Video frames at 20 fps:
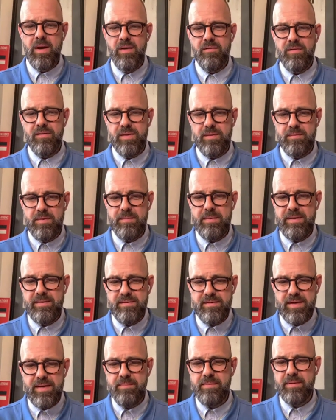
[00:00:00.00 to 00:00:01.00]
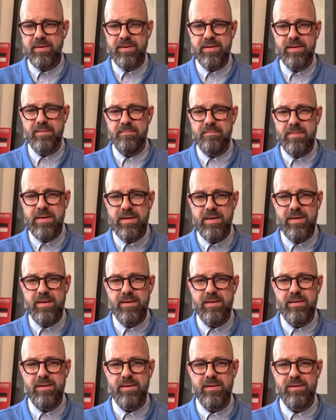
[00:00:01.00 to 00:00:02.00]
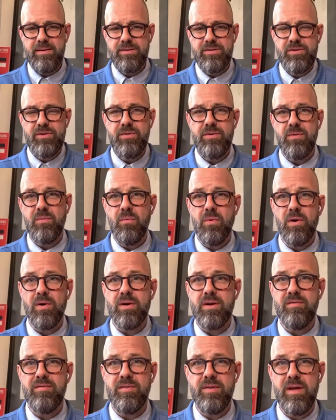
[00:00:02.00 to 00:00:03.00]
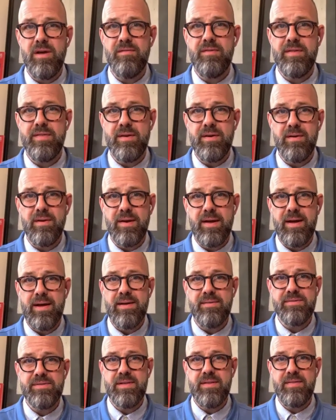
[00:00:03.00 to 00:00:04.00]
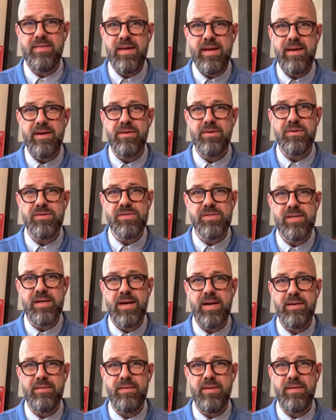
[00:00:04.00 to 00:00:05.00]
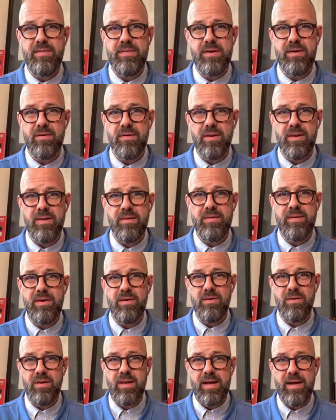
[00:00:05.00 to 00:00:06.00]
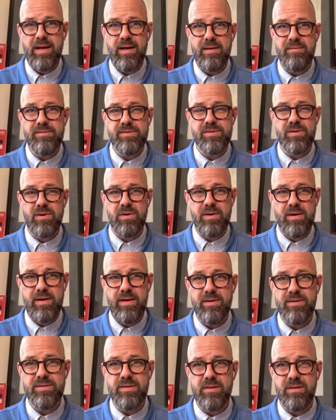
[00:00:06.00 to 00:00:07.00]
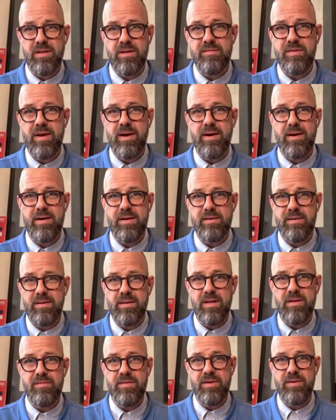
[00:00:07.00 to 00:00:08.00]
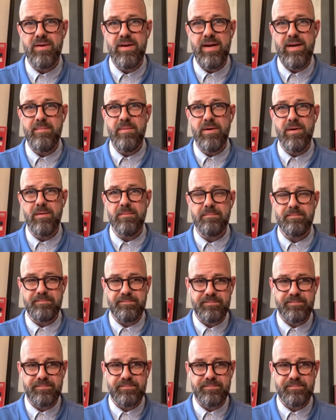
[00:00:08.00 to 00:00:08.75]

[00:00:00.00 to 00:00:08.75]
for them to be deeply committed to the work of love in their lives, that they understand that their lives are here to love God and to love their neighbor